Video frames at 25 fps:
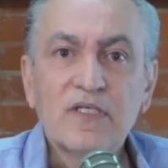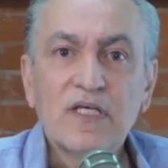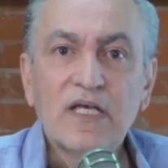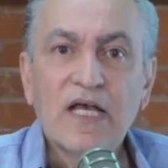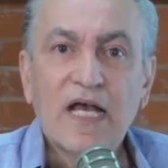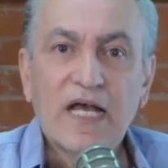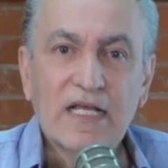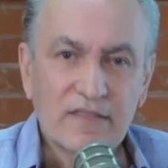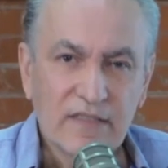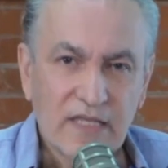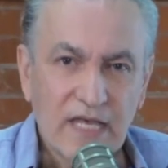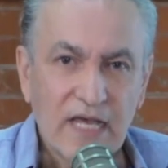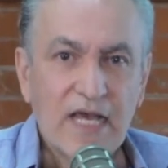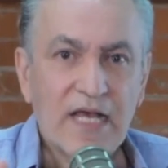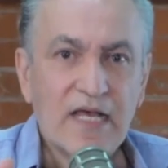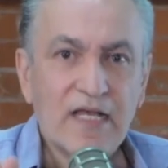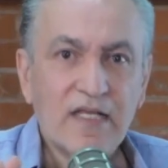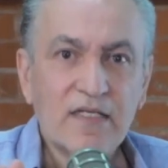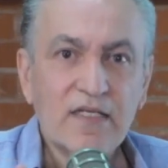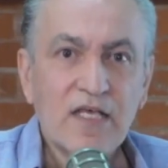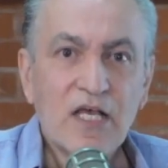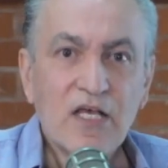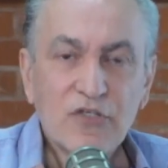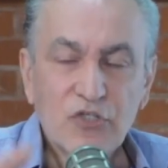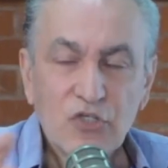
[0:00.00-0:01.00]
And
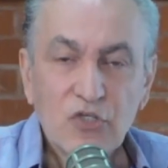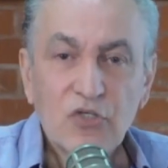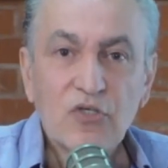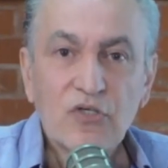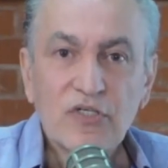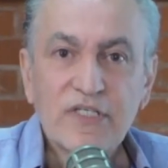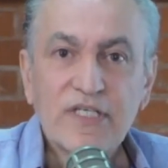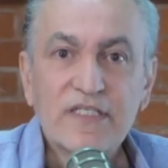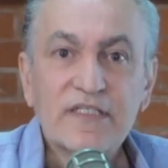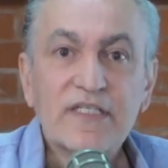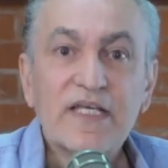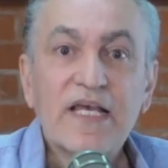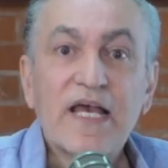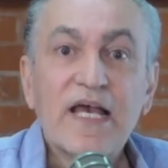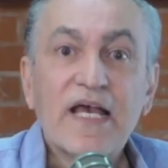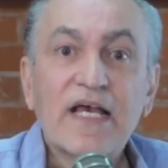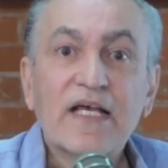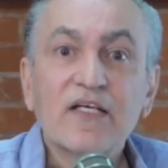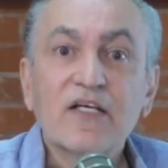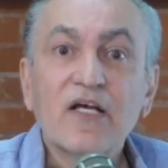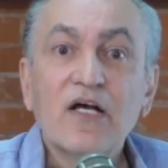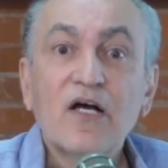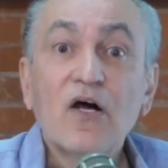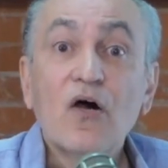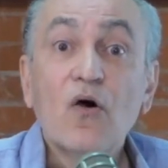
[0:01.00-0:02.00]
then you look at the
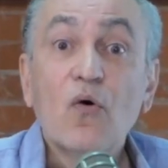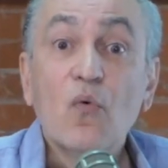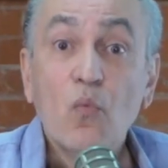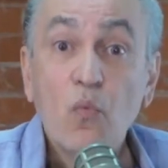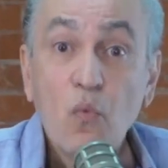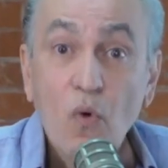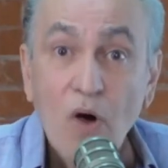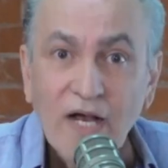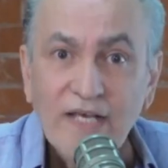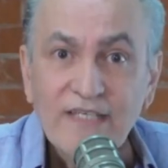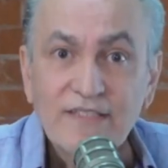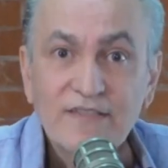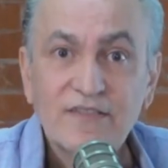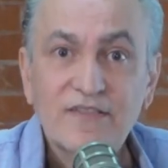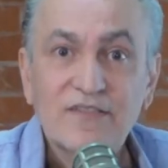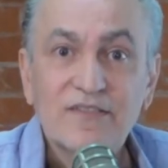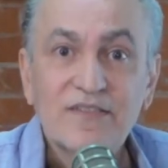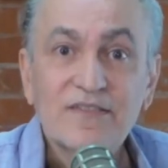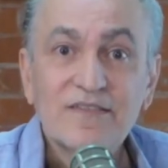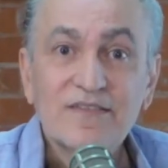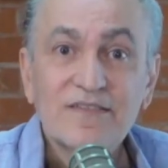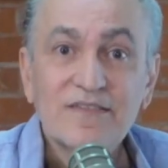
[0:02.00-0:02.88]
egg white.